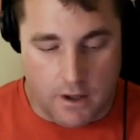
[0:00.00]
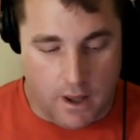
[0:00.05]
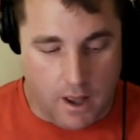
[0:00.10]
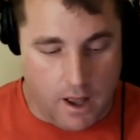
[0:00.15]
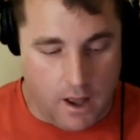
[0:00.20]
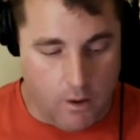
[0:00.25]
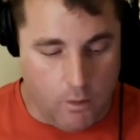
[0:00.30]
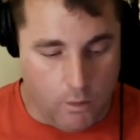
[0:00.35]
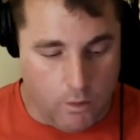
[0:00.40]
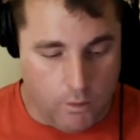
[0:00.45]

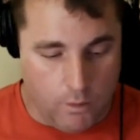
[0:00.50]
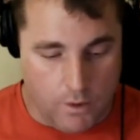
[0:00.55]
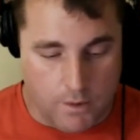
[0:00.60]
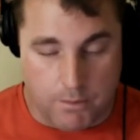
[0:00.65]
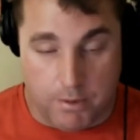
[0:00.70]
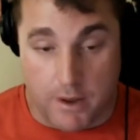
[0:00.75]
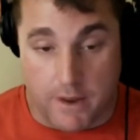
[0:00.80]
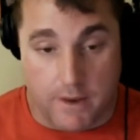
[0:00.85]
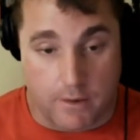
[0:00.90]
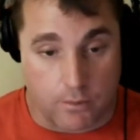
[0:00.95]
one
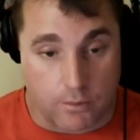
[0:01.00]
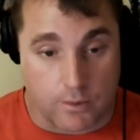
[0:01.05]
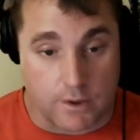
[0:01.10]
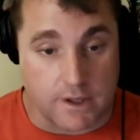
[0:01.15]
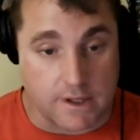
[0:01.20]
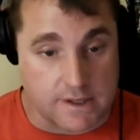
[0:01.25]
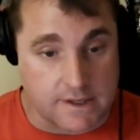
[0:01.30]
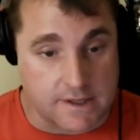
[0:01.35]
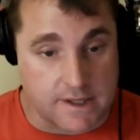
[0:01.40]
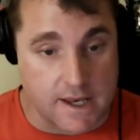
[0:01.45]
play that
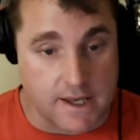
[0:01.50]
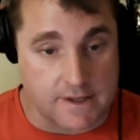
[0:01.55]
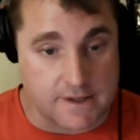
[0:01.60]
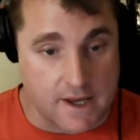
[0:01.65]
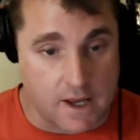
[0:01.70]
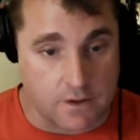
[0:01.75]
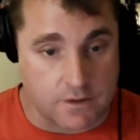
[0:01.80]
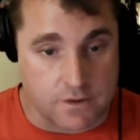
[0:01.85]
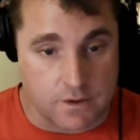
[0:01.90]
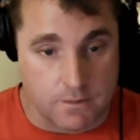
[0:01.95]
really stands
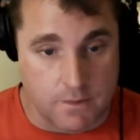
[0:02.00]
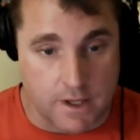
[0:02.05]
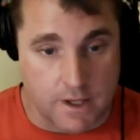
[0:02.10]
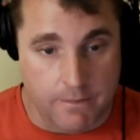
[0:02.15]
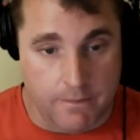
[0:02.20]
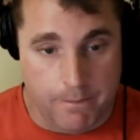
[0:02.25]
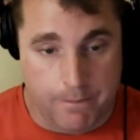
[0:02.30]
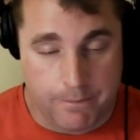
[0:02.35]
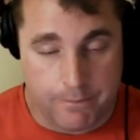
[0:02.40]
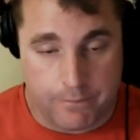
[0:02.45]
out to
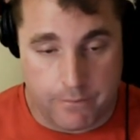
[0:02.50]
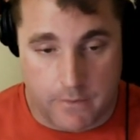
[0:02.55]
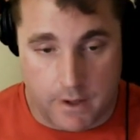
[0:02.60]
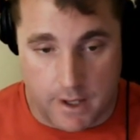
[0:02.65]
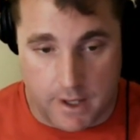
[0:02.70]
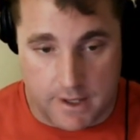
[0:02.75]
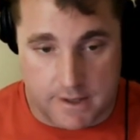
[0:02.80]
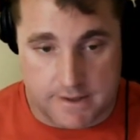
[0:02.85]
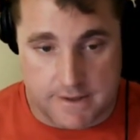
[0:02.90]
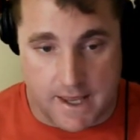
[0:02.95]
me
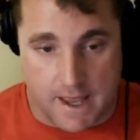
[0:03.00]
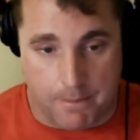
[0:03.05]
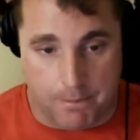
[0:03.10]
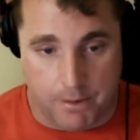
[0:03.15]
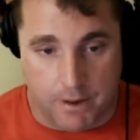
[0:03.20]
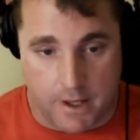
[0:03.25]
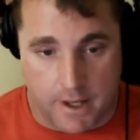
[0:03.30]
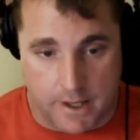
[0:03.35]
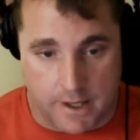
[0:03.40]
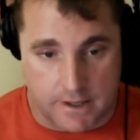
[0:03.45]
is that
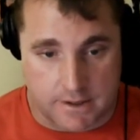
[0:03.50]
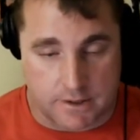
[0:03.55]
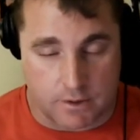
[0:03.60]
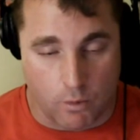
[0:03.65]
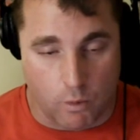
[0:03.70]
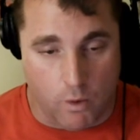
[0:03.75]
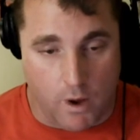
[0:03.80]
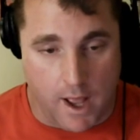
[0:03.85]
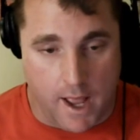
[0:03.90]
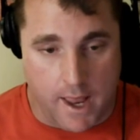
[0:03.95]
play against
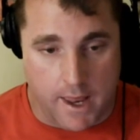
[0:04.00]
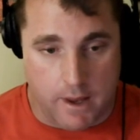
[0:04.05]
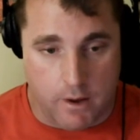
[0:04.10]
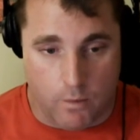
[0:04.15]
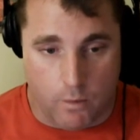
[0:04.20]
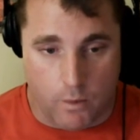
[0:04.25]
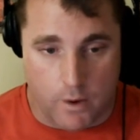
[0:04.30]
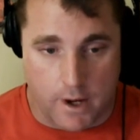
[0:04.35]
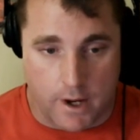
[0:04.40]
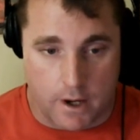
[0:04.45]
Hawaii
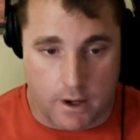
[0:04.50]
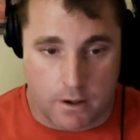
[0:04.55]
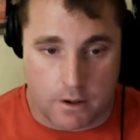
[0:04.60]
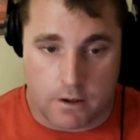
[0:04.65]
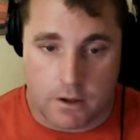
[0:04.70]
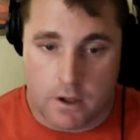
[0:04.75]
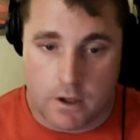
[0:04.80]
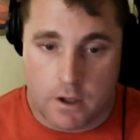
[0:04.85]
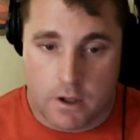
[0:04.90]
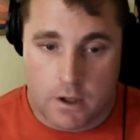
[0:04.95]

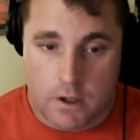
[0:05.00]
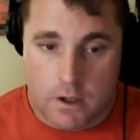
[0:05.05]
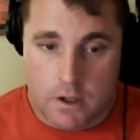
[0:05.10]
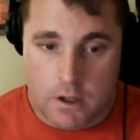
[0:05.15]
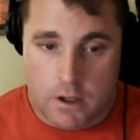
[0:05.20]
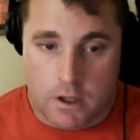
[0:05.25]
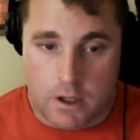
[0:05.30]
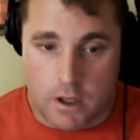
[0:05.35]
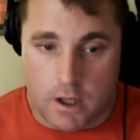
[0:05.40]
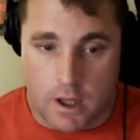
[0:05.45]
where
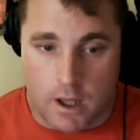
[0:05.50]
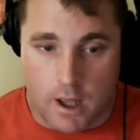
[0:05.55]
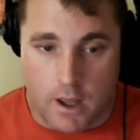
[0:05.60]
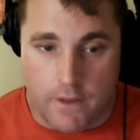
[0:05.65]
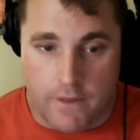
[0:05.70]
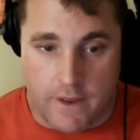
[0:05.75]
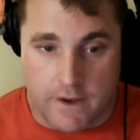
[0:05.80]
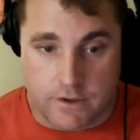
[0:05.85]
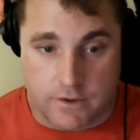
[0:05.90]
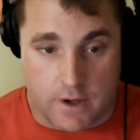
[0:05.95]

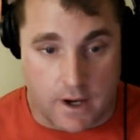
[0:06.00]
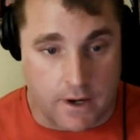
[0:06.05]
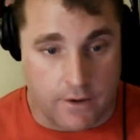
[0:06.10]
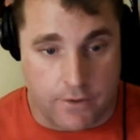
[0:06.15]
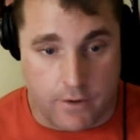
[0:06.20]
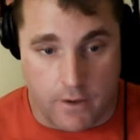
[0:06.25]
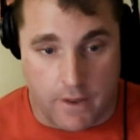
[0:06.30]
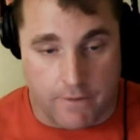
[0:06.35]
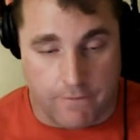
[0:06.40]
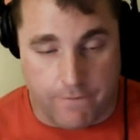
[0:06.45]
they try to
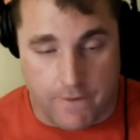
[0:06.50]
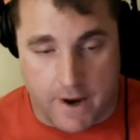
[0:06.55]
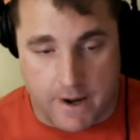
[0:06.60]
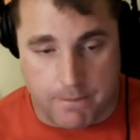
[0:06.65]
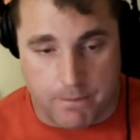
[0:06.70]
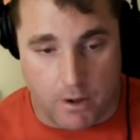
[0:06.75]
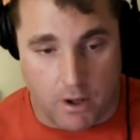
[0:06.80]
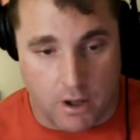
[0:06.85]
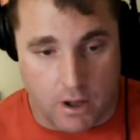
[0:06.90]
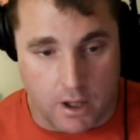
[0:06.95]
throw that
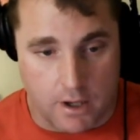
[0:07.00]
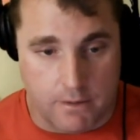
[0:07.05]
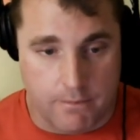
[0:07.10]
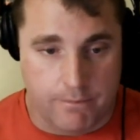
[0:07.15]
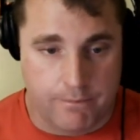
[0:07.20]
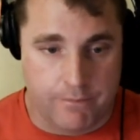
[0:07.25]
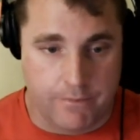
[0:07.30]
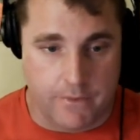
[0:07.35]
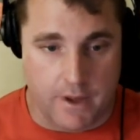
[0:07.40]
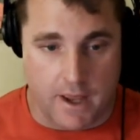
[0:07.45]
fade ball on
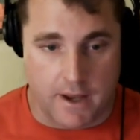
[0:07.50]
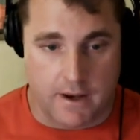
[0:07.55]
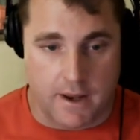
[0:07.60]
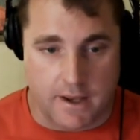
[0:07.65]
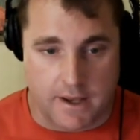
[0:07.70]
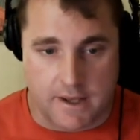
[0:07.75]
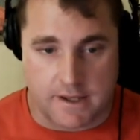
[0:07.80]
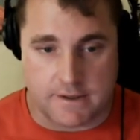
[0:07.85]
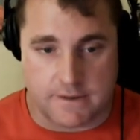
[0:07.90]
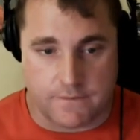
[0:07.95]
him.
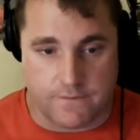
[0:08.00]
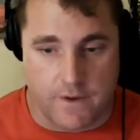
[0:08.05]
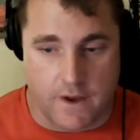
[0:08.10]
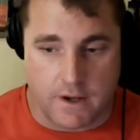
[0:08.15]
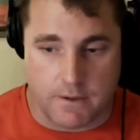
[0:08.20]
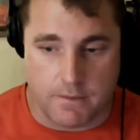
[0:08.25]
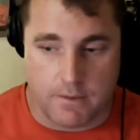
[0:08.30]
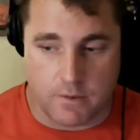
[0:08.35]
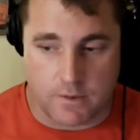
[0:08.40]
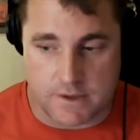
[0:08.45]
I guess
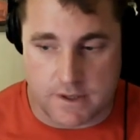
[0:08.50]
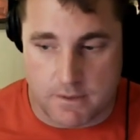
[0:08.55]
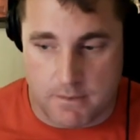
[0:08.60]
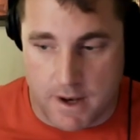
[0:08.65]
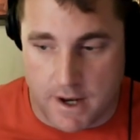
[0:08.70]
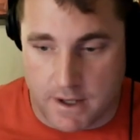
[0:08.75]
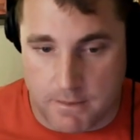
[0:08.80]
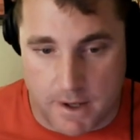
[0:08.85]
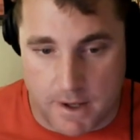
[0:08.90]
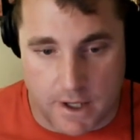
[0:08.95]
Vanderbilt was in
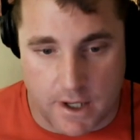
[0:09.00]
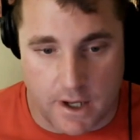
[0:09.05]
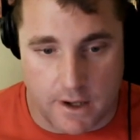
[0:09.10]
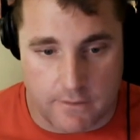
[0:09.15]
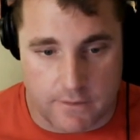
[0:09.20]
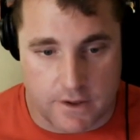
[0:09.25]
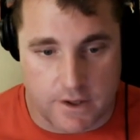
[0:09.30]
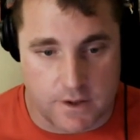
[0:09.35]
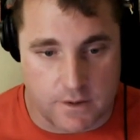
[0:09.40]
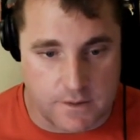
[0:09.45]
man-to-man
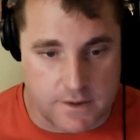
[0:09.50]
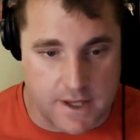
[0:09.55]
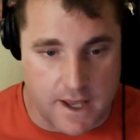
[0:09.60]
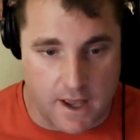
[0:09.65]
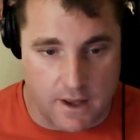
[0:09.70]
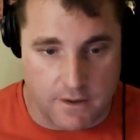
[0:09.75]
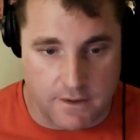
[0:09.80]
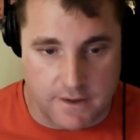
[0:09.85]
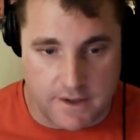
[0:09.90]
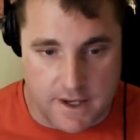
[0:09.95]
coverage. It was
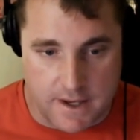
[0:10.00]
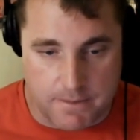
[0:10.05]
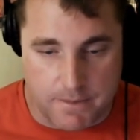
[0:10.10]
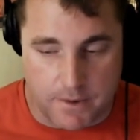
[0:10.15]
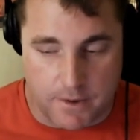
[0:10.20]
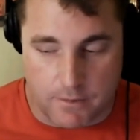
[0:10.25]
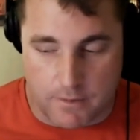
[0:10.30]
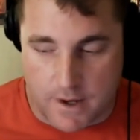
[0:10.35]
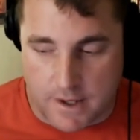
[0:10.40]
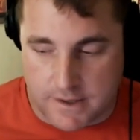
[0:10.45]
down deep
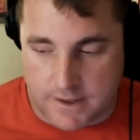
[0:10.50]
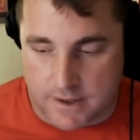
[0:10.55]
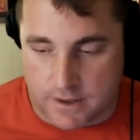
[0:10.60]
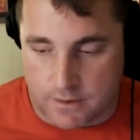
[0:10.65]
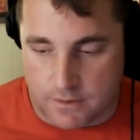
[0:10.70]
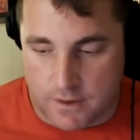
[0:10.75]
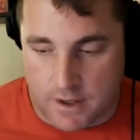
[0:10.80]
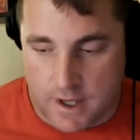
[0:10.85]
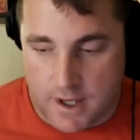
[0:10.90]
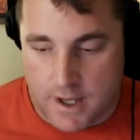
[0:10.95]
in the red
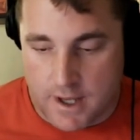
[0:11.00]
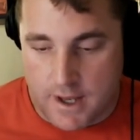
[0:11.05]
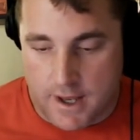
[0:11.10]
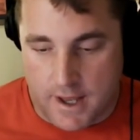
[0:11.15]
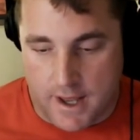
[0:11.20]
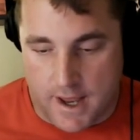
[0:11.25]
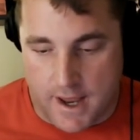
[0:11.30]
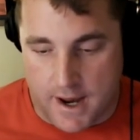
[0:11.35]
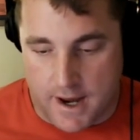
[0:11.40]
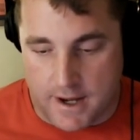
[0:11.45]
zone.
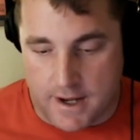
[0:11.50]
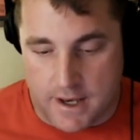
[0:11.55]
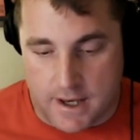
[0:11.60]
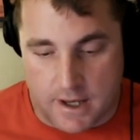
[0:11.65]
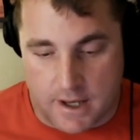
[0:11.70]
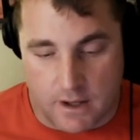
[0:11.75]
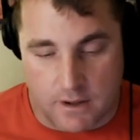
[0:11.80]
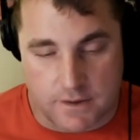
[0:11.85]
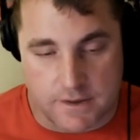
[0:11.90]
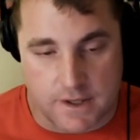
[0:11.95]
And he
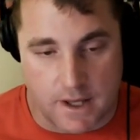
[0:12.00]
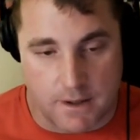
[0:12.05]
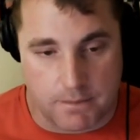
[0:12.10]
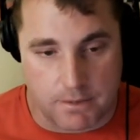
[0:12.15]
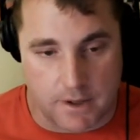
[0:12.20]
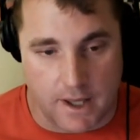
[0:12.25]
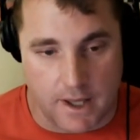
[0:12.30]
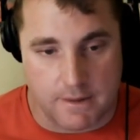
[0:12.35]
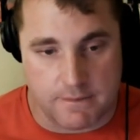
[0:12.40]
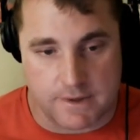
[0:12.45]
goes up,
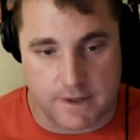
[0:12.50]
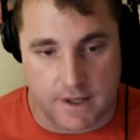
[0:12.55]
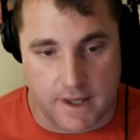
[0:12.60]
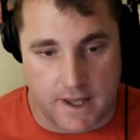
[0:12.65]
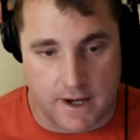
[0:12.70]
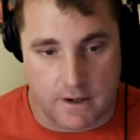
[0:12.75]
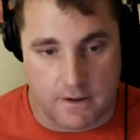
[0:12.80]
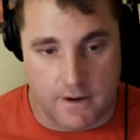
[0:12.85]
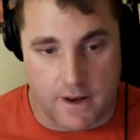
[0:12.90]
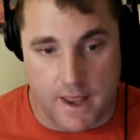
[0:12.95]
climbs the
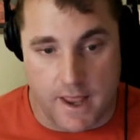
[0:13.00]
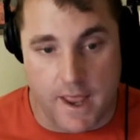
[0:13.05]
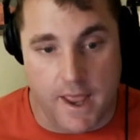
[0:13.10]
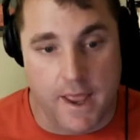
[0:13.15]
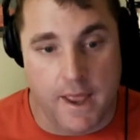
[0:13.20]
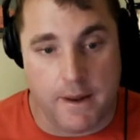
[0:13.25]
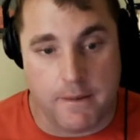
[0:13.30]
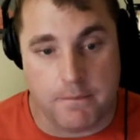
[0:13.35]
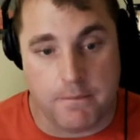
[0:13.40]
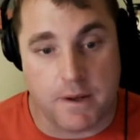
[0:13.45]
ladder,
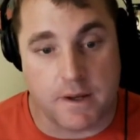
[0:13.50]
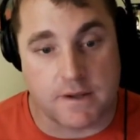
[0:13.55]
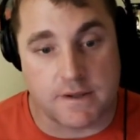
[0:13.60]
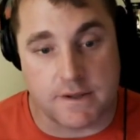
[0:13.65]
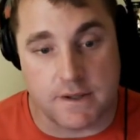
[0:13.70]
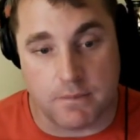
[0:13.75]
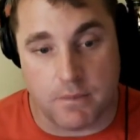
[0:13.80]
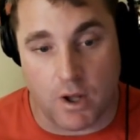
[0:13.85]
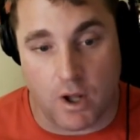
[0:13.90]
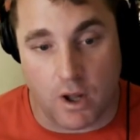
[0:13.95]
and picks
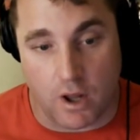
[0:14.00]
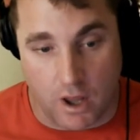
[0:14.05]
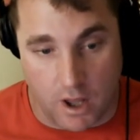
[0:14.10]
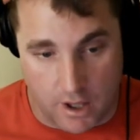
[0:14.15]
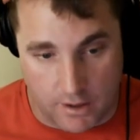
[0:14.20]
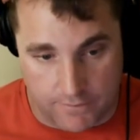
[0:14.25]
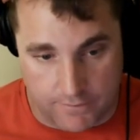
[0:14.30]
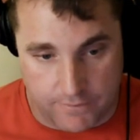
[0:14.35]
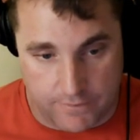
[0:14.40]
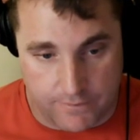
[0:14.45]
the ball
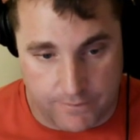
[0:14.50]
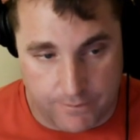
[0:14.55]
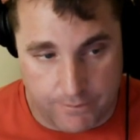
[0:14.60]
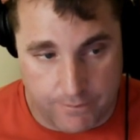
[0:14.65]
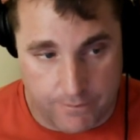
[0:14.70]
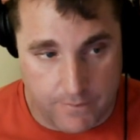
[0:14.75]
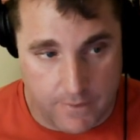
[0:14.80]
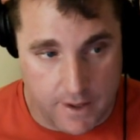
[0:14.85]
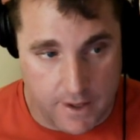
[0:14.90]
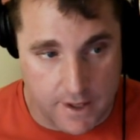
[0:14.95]
off.
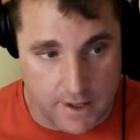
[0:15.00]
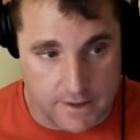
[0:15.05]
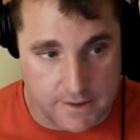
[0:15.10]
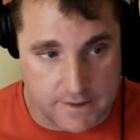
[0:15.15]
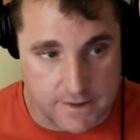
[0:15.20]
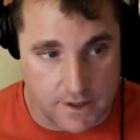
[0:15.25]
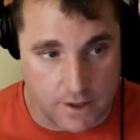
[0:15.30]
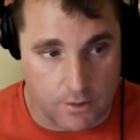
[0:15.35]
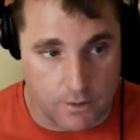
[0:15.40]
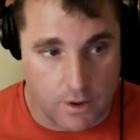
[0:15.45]
And
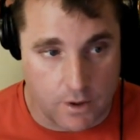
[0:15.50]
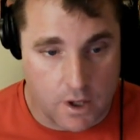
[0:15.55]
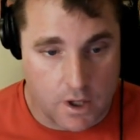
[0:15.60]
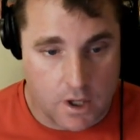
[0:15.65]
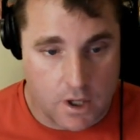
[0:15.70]
so